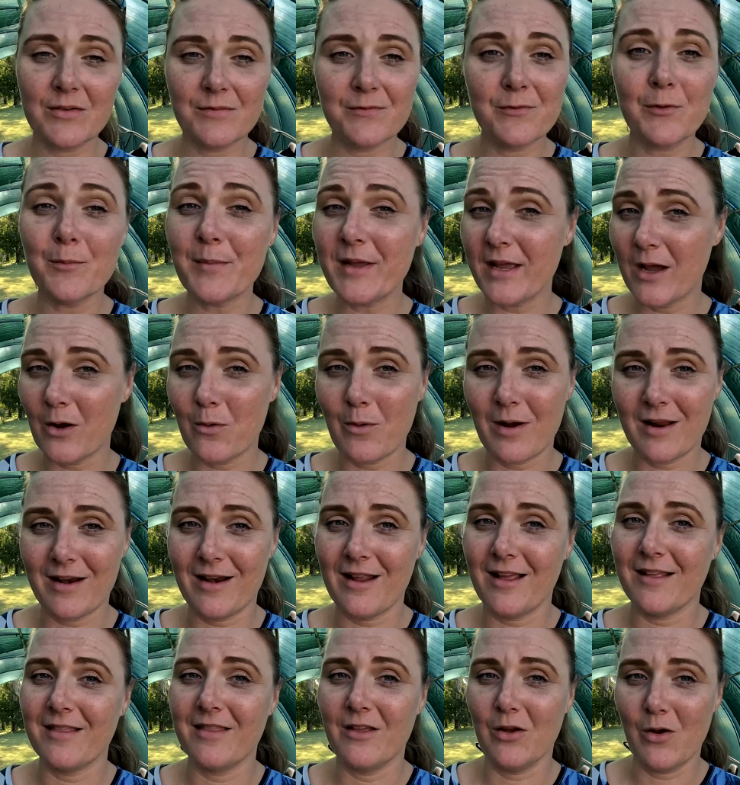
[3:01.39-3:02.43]
For me, I quite
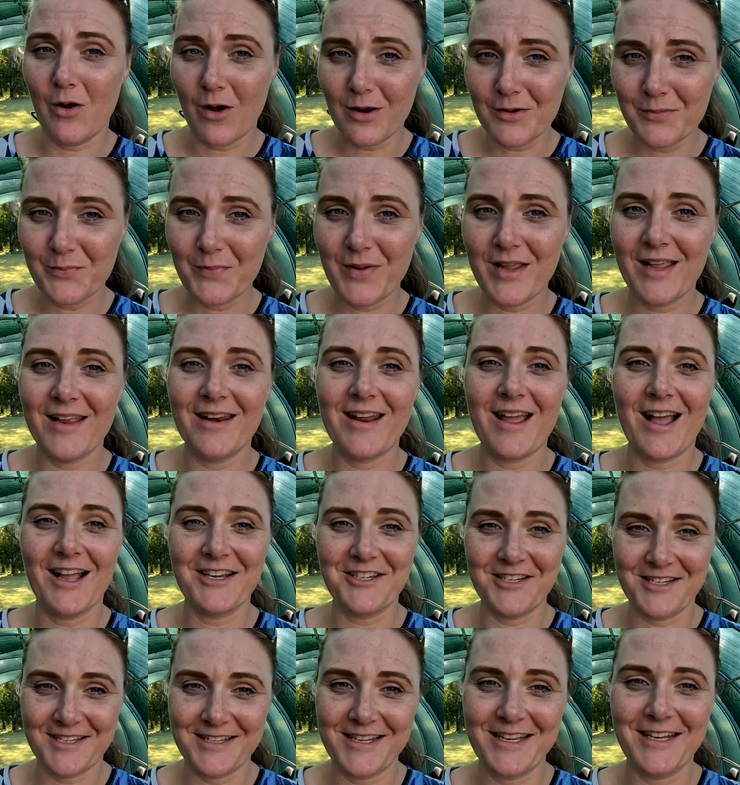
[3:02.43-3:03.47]
like the garden bed. I
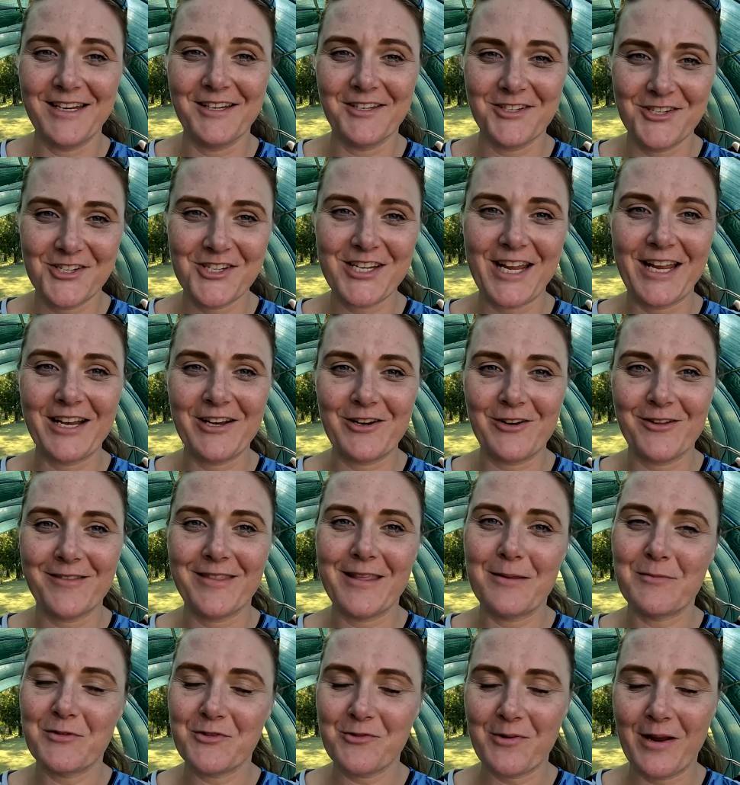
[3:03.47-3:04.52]
just needed to shade cloth
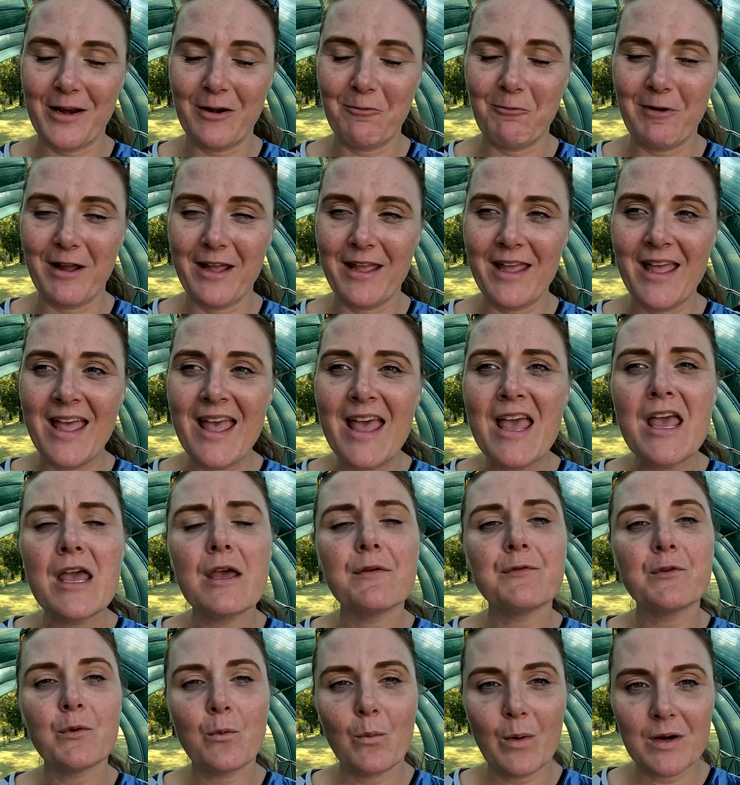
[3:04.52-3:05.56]
them straight away.
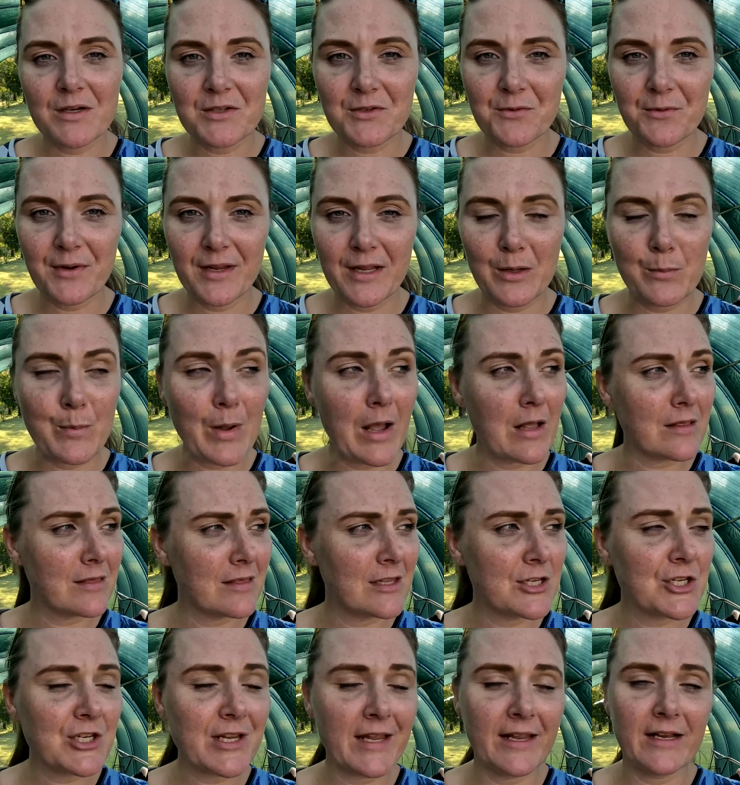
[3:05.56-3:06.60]
If you're wondering about
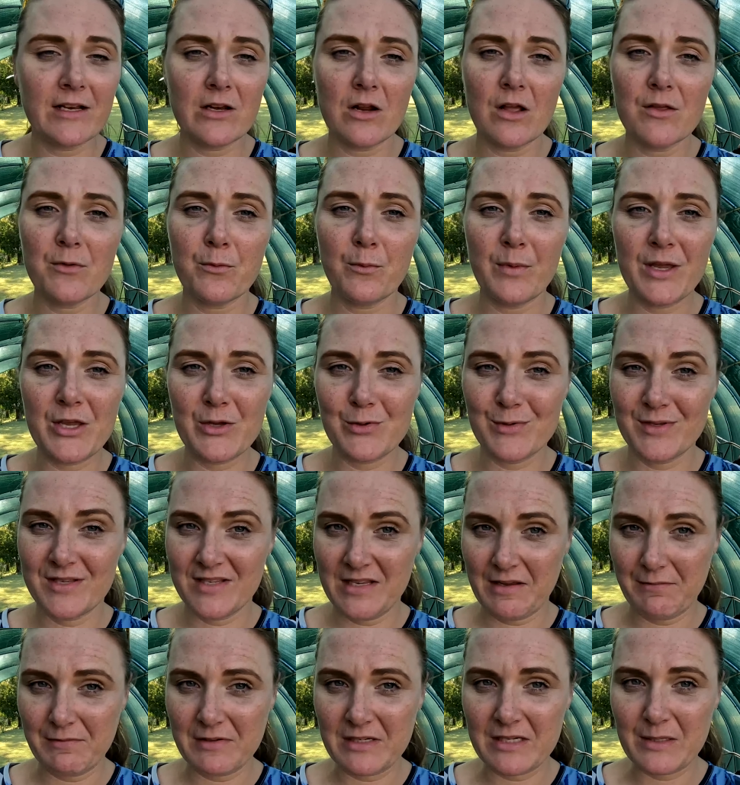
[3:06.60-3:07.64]
the shade cloth, we use
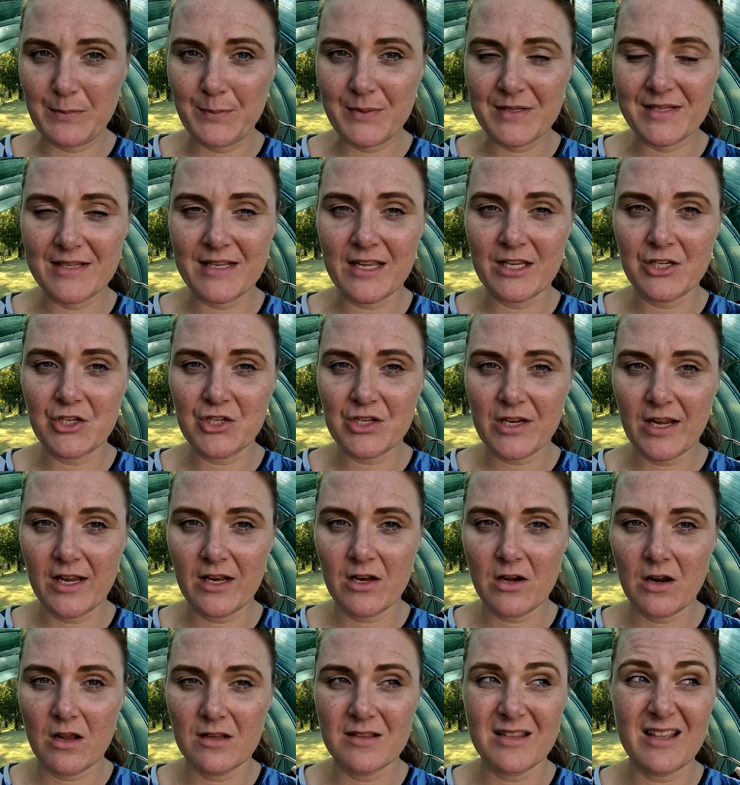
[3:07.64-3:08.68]
70%
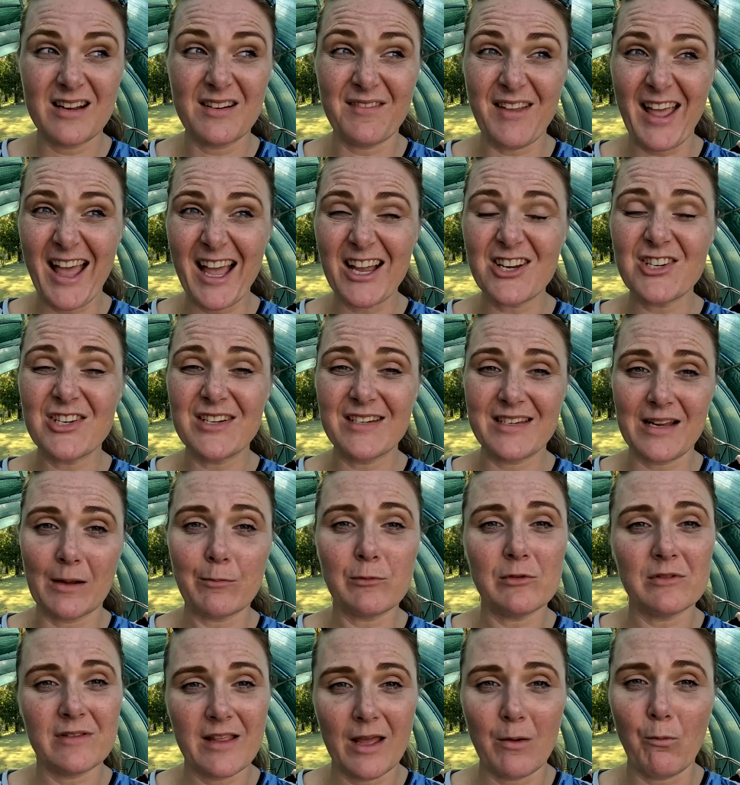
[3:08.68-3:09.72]
shade cloth, and I've actually
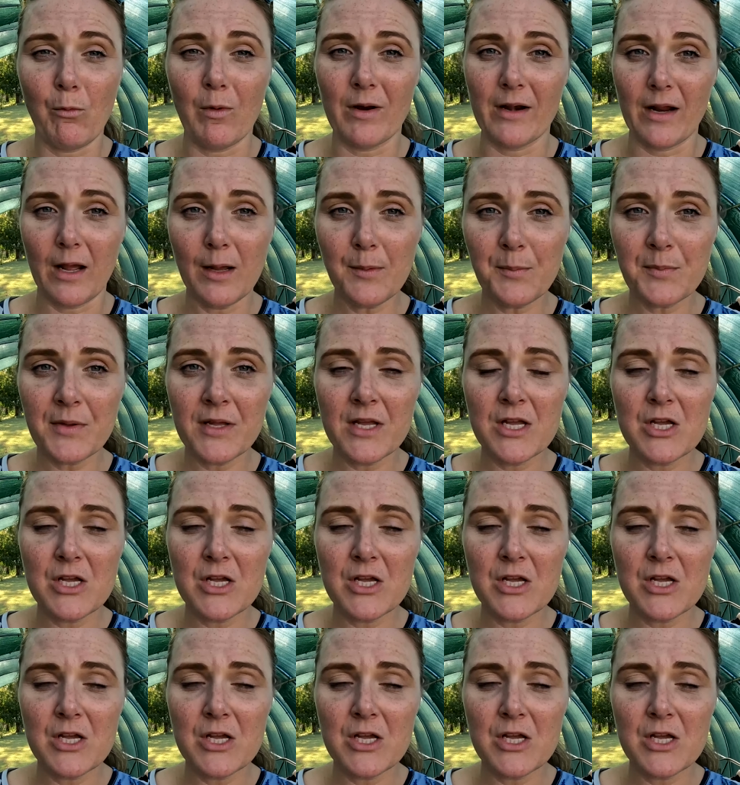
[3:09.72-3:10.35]
doubled that one up.